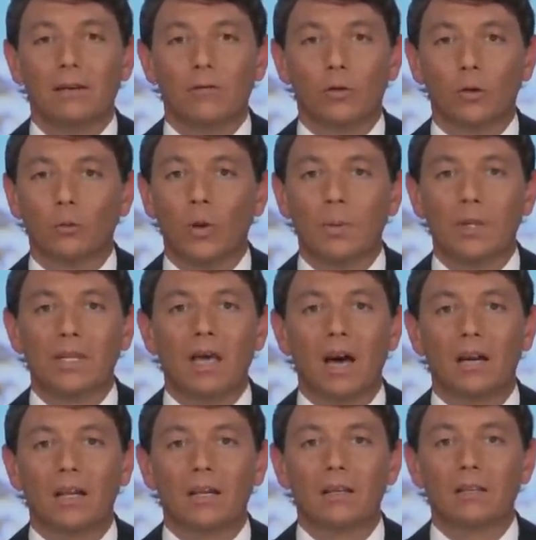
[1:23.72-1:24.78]
for ribbon
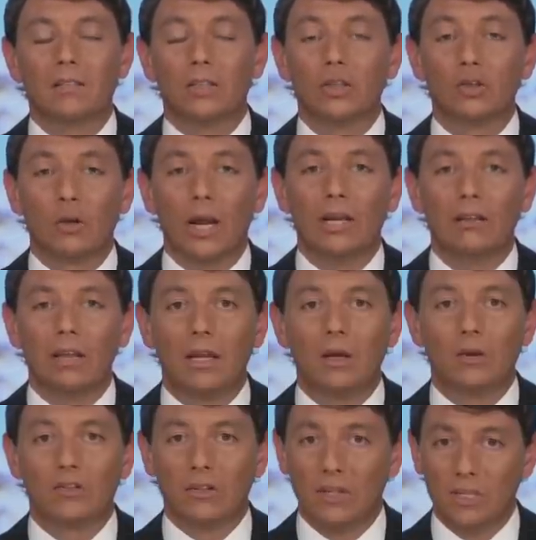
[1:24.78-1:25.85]
cuttings and trade
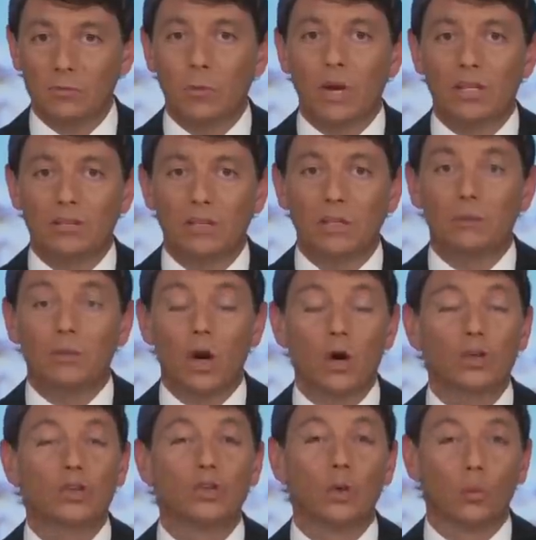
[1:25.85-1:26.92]
deals. And this president
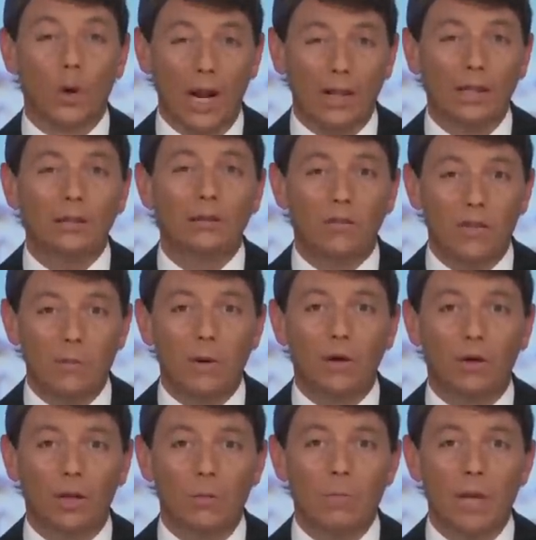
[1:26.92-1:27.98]
talks directly to the
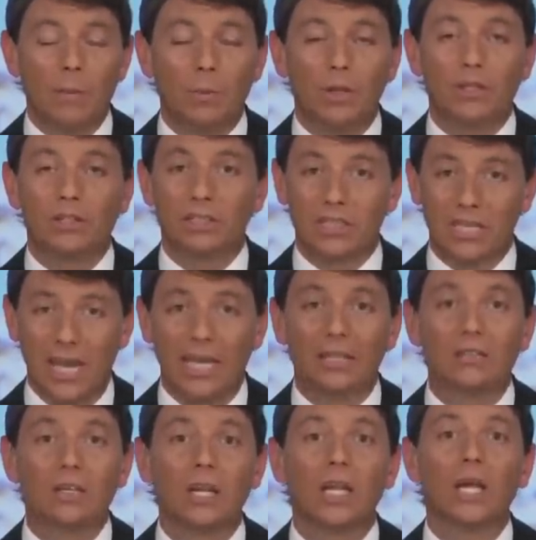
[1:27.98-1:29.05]
American people and says, hey,
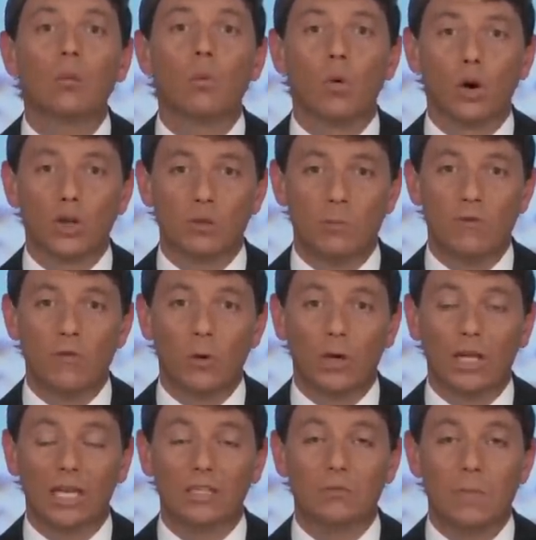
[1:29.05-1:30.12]
it's going to get worse before
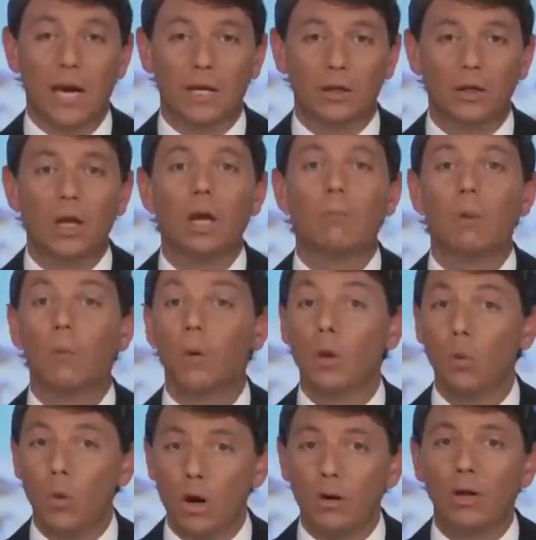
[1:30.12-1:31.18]
it gets better, but we
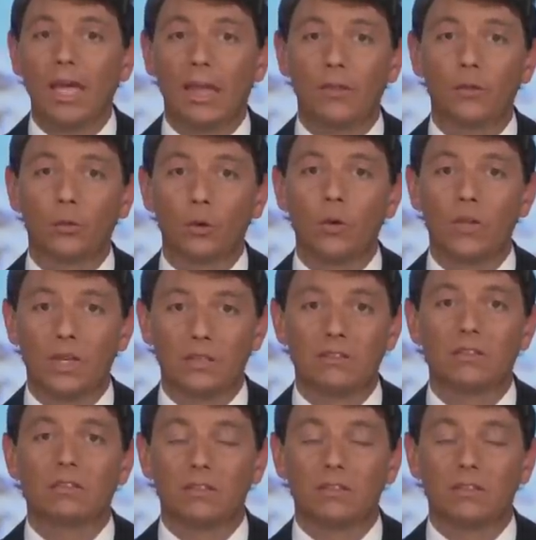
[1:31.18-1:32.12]
will get through this